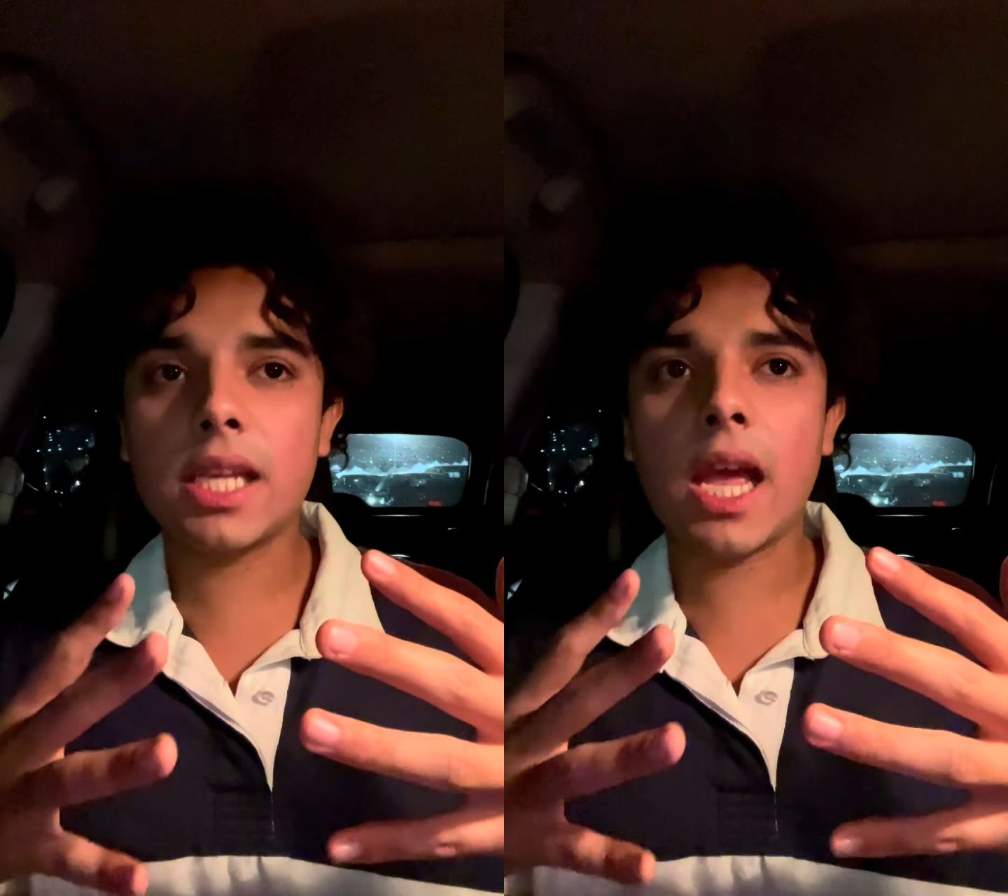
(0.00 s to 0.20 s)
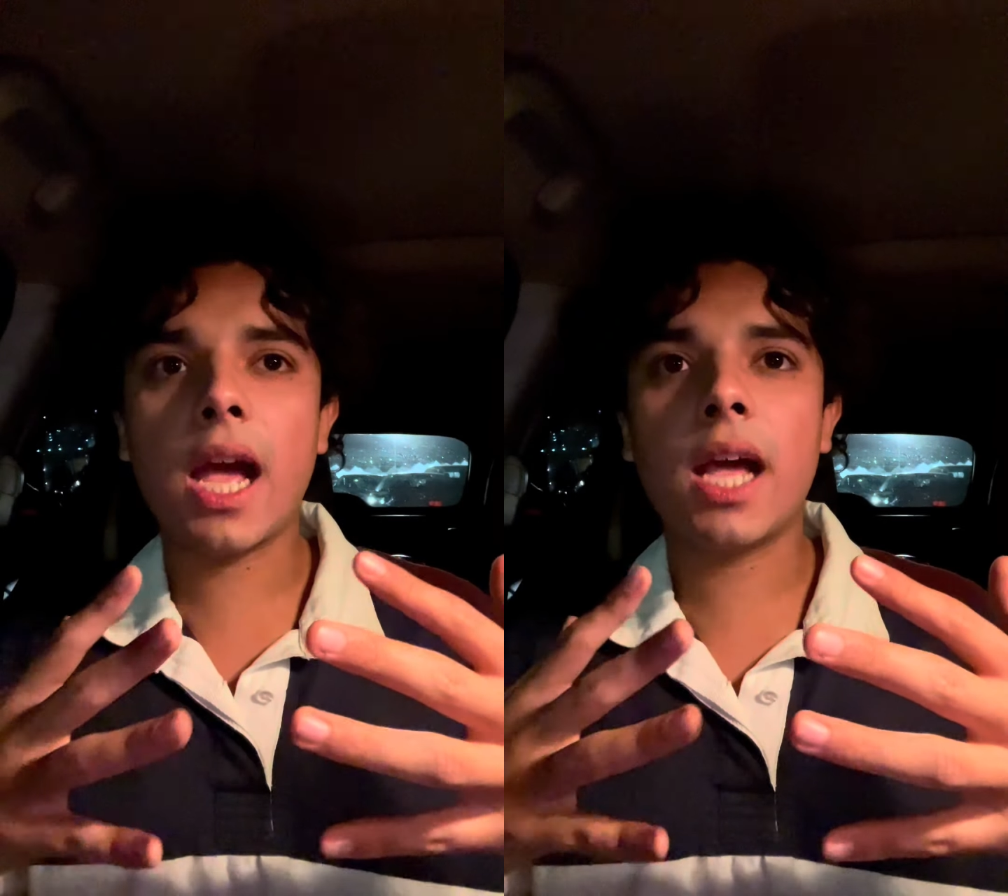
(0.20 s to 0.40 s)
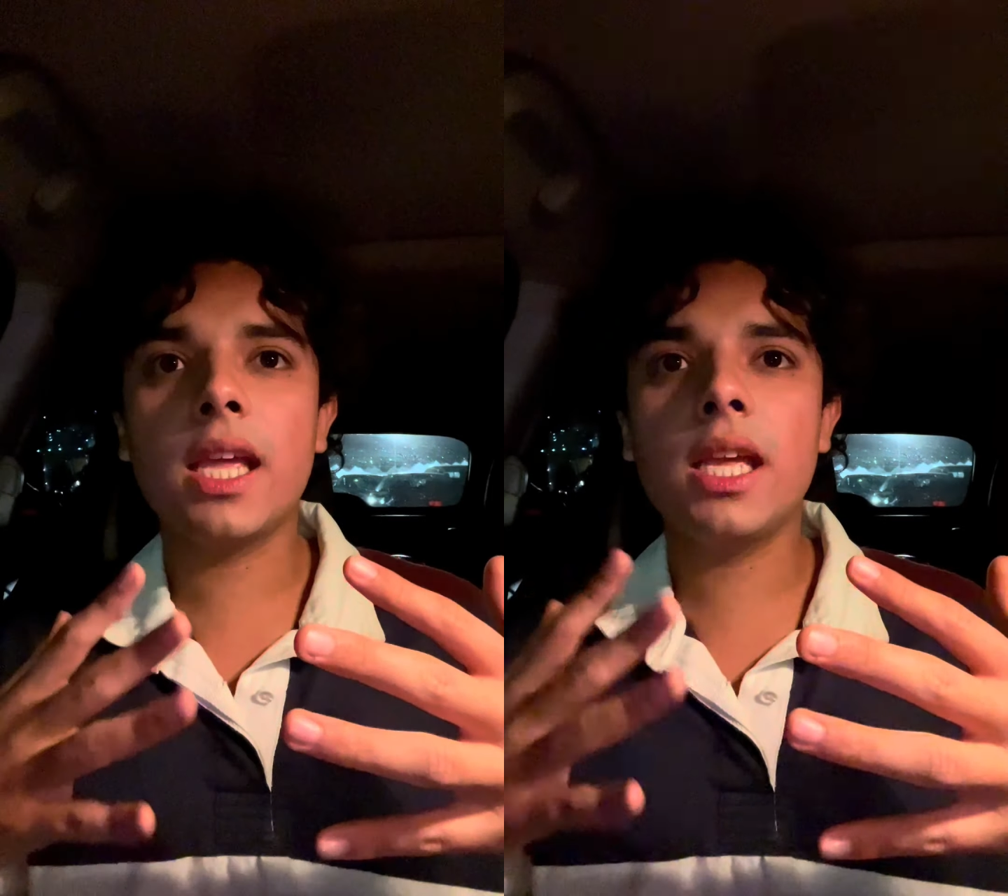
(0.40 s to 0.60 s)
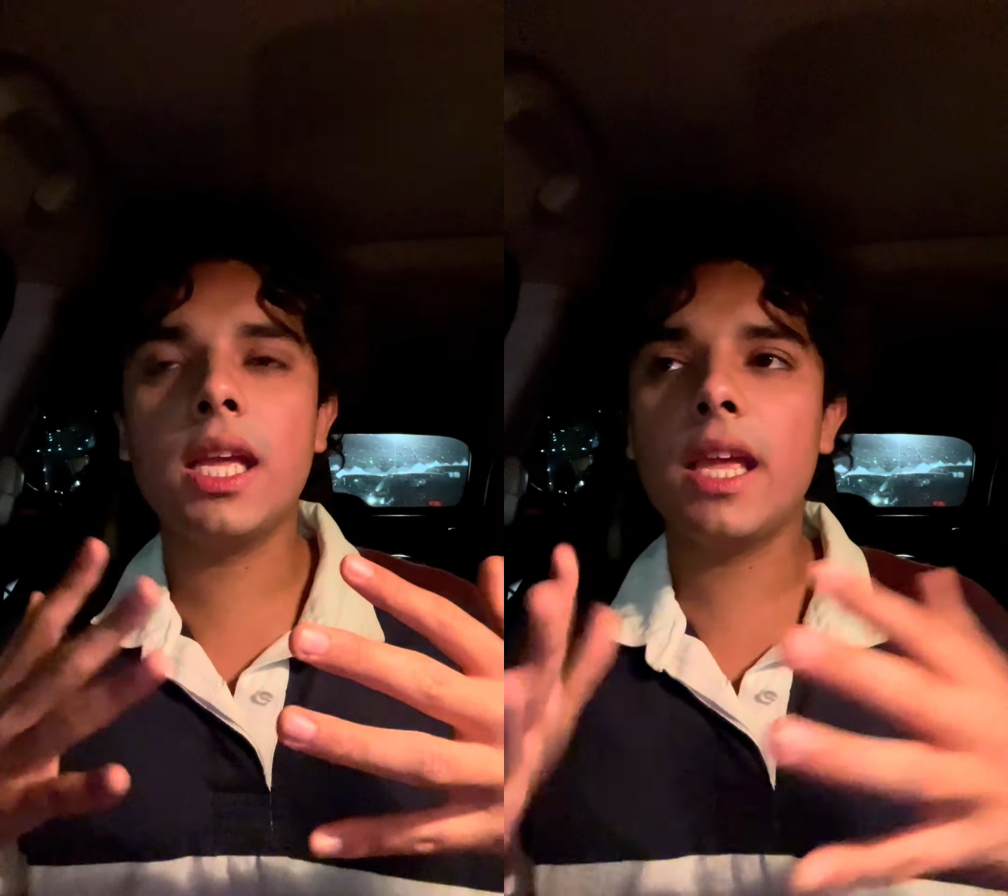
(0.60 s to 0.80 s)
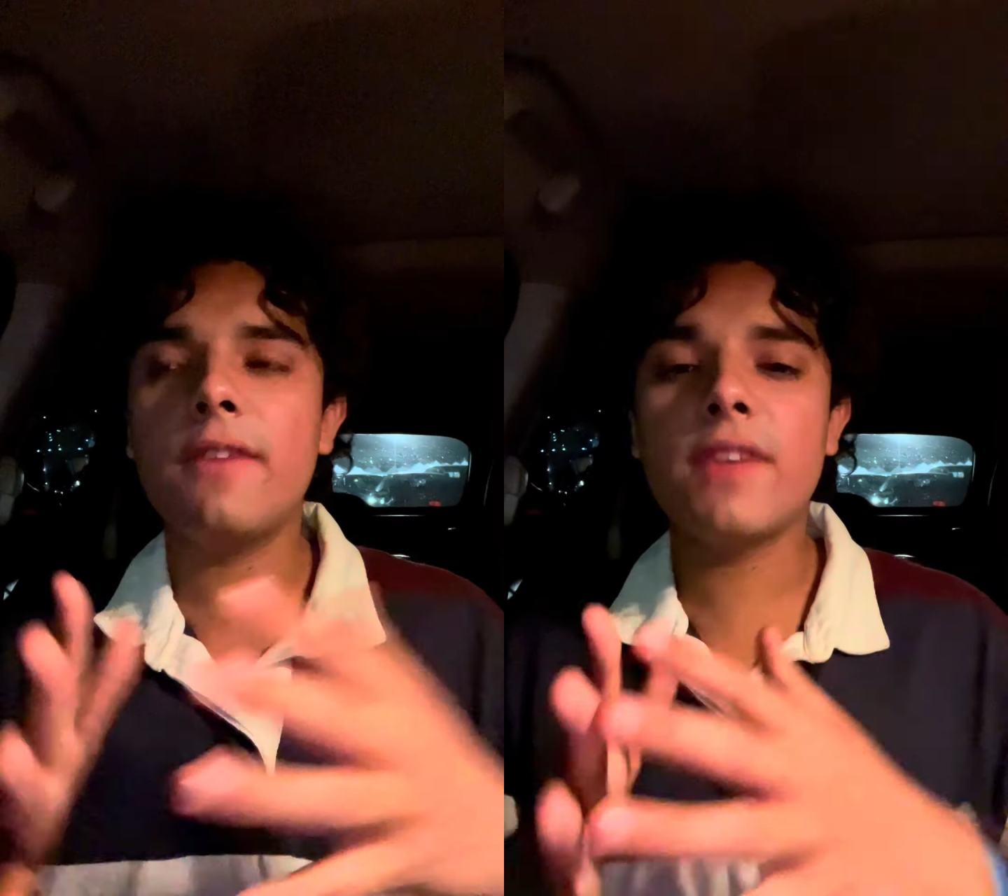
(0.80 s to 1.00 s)
I
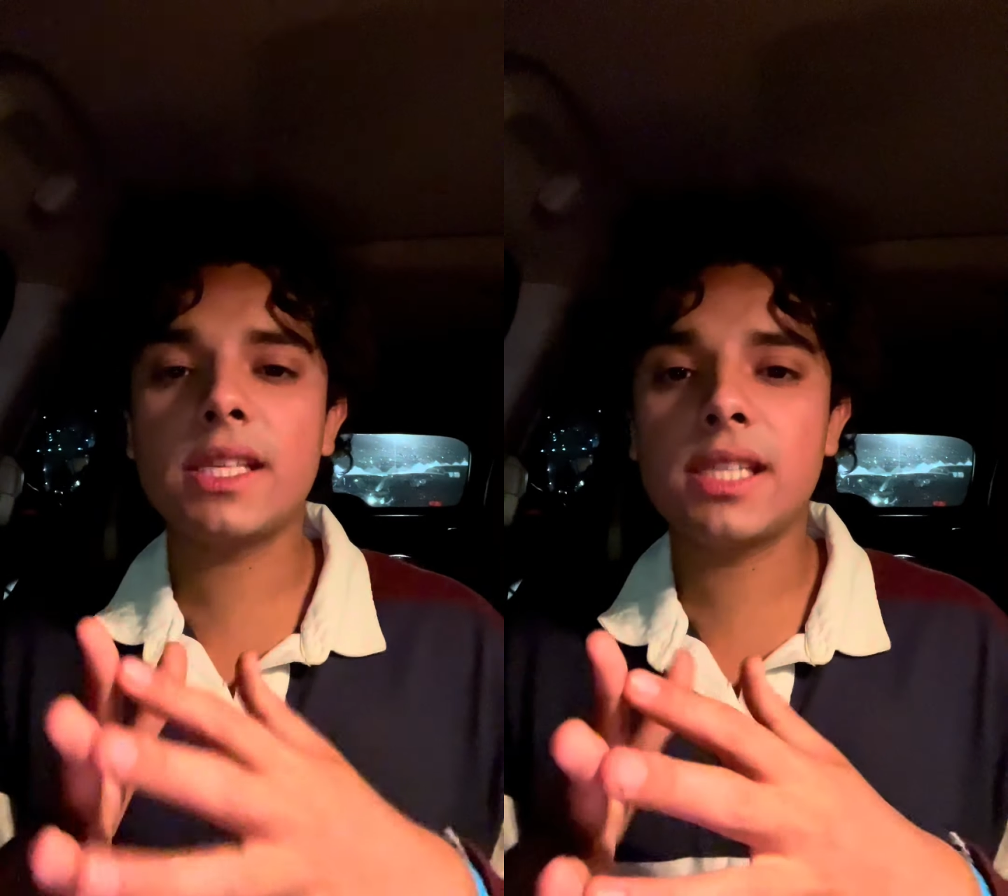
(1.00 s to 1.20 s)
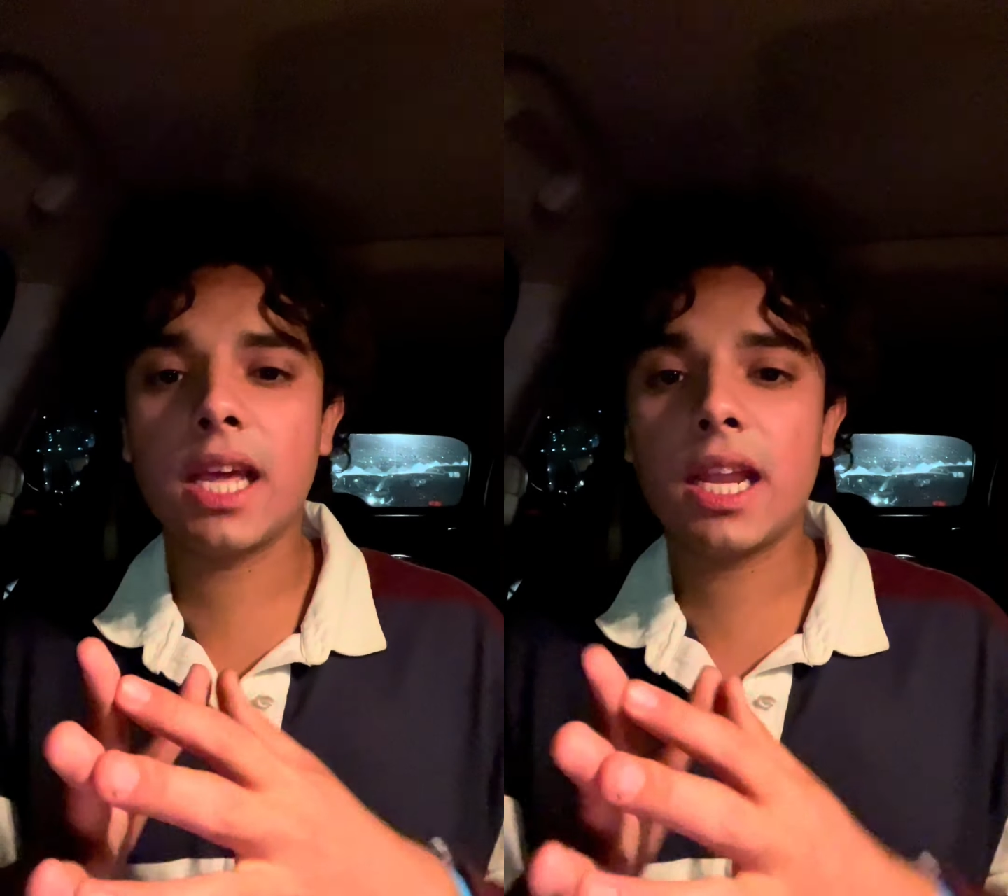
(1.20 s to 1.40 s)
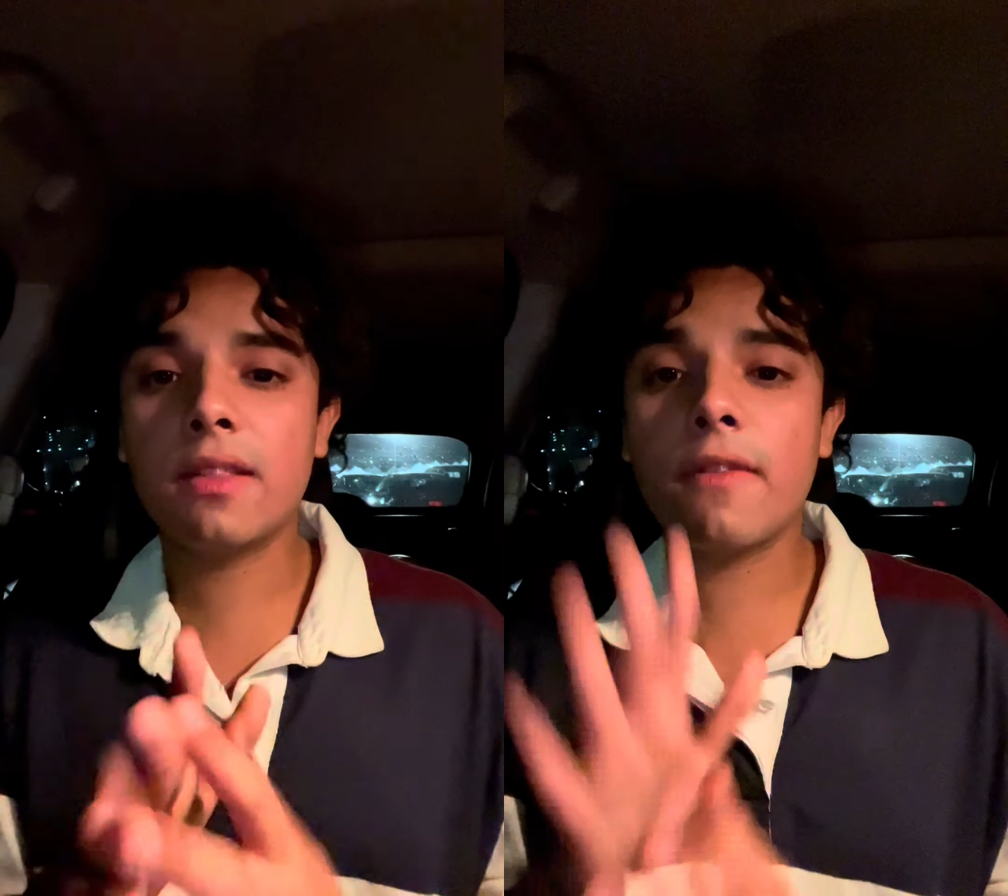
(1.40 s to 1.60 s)
investigated